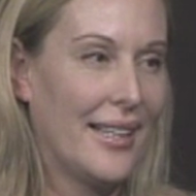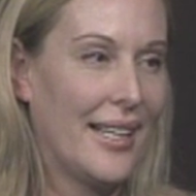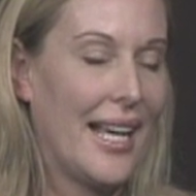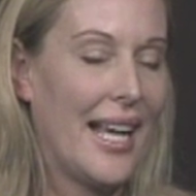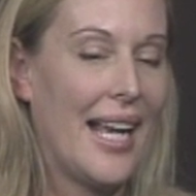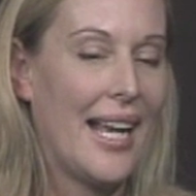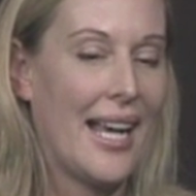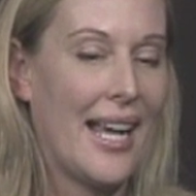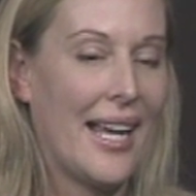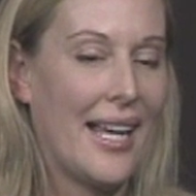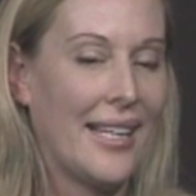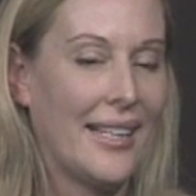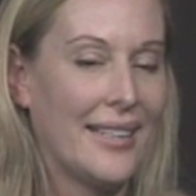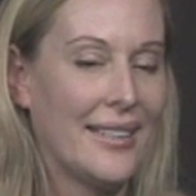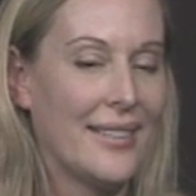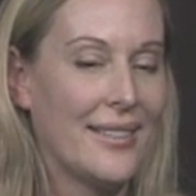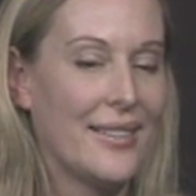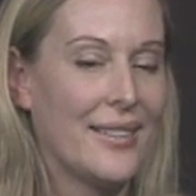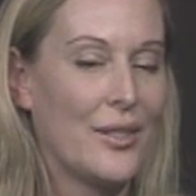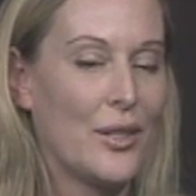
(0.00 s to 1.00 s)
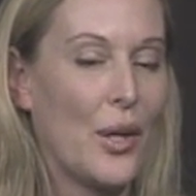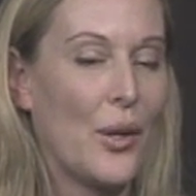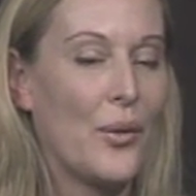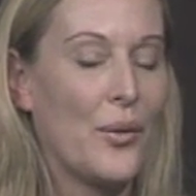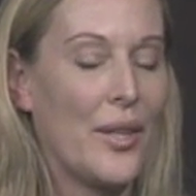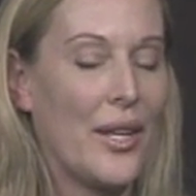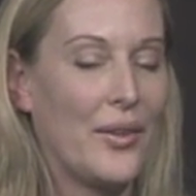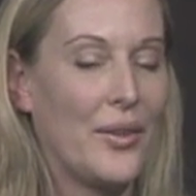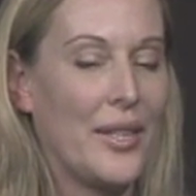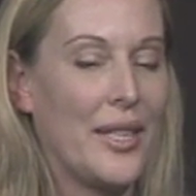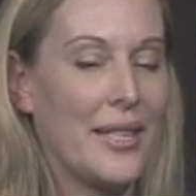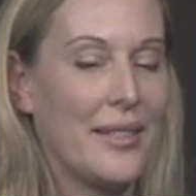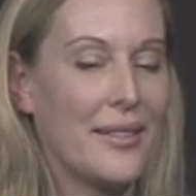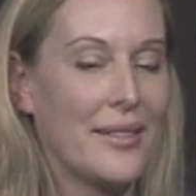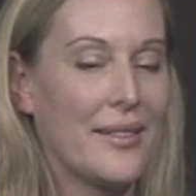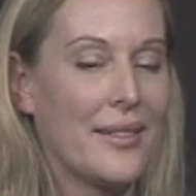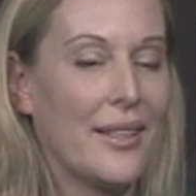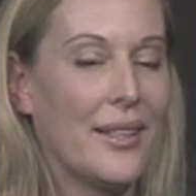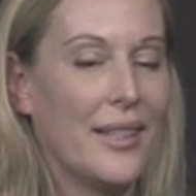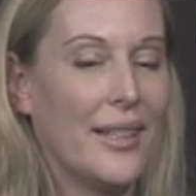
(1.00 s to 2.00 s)
And so that
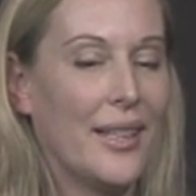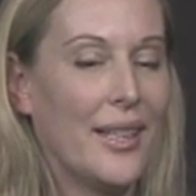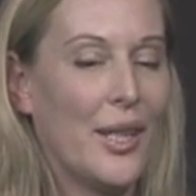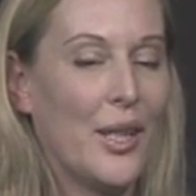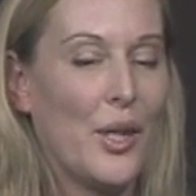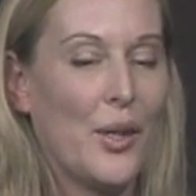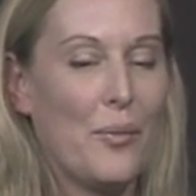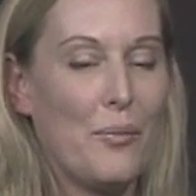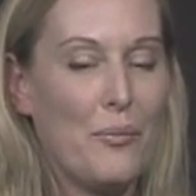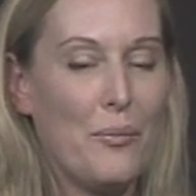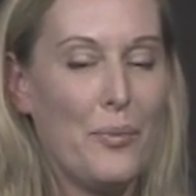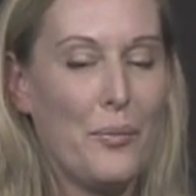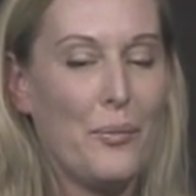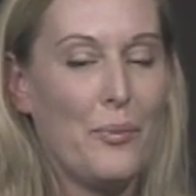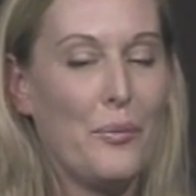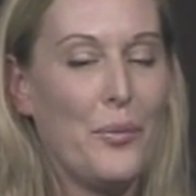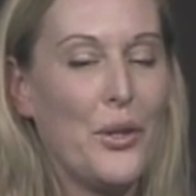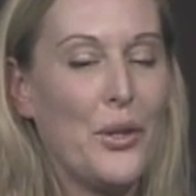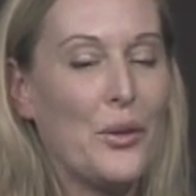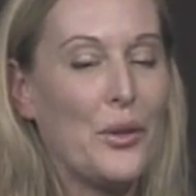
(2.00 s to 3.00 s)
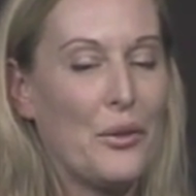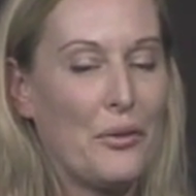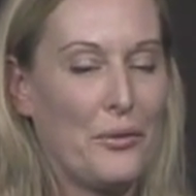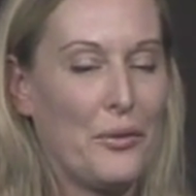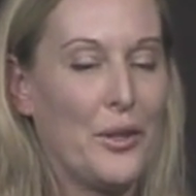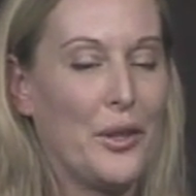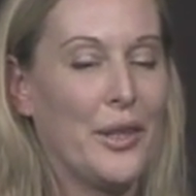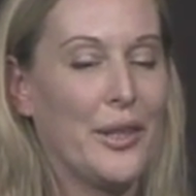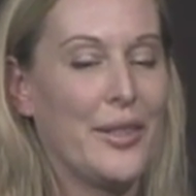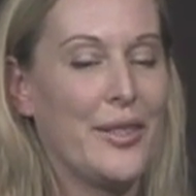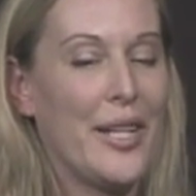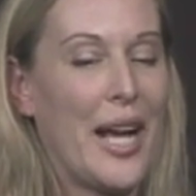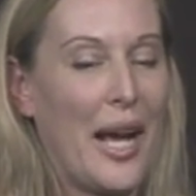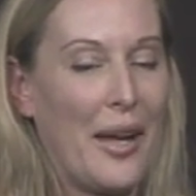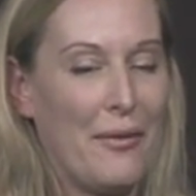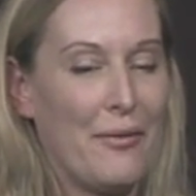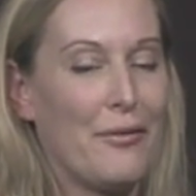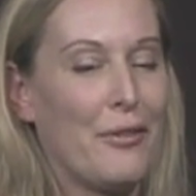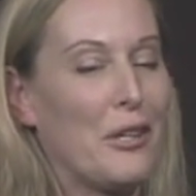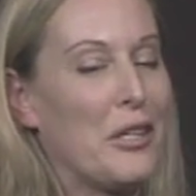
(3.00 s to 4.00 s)
this beautiful,
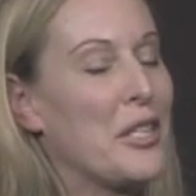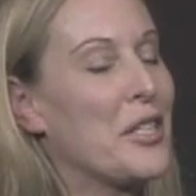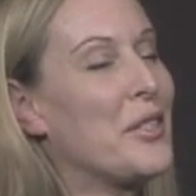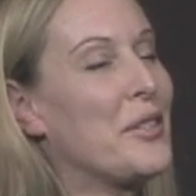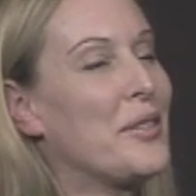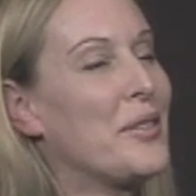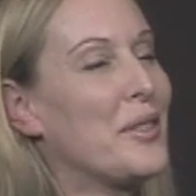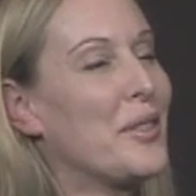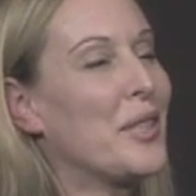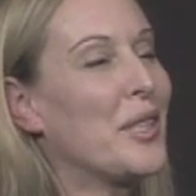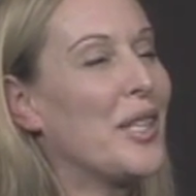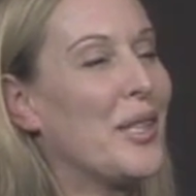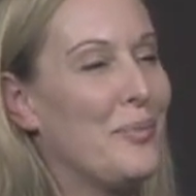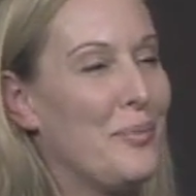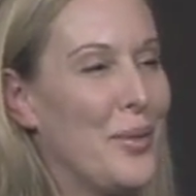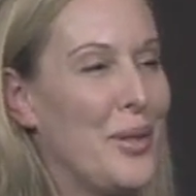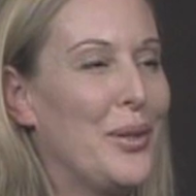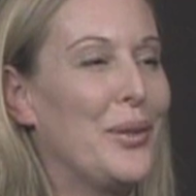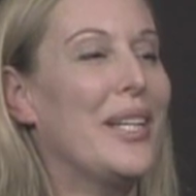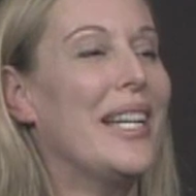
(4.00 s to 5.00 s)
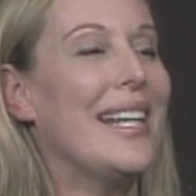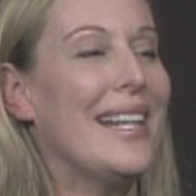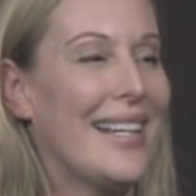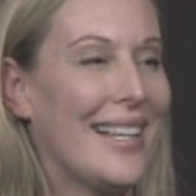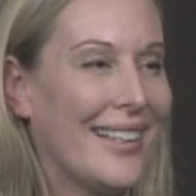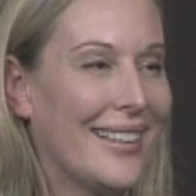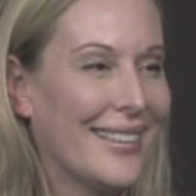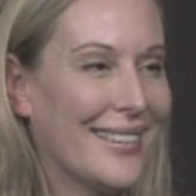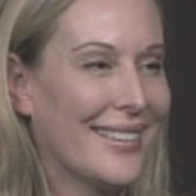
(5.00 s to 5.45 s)
diverse community